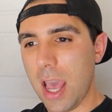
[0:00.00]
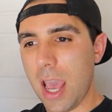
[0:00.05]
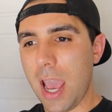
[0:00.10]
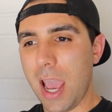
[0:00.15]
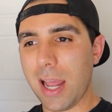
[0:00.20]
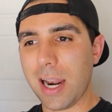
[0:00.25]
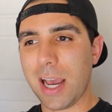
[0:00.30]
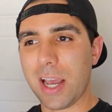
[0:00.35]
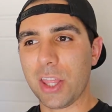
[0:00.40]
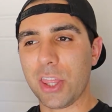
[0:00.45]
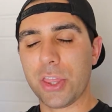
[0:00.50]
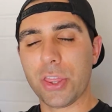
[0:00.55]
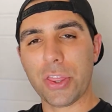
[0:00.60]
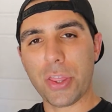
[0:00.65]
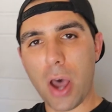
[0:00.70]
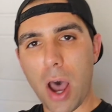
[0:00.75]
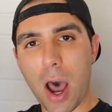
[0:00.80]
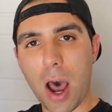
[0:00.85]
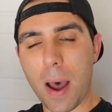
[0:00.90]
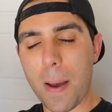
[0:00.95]
And I
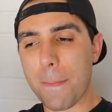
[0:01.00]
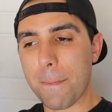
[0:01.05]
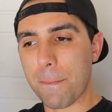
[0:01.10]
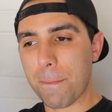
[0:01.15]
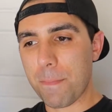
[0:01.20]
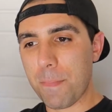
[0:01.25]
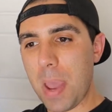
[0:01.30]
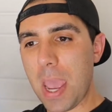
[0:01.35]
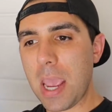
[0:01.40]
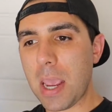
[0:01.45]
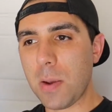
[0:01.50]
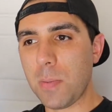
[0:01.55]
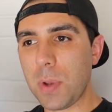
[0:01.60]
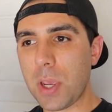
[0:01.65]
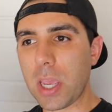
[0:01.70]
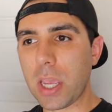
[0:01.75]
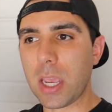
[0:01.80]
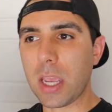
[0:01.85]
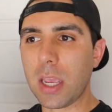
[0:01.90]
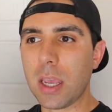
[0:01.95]
thought
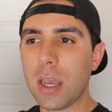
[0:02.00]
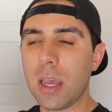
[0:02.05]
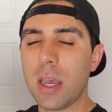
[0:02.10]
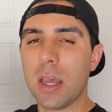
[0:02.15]
maybe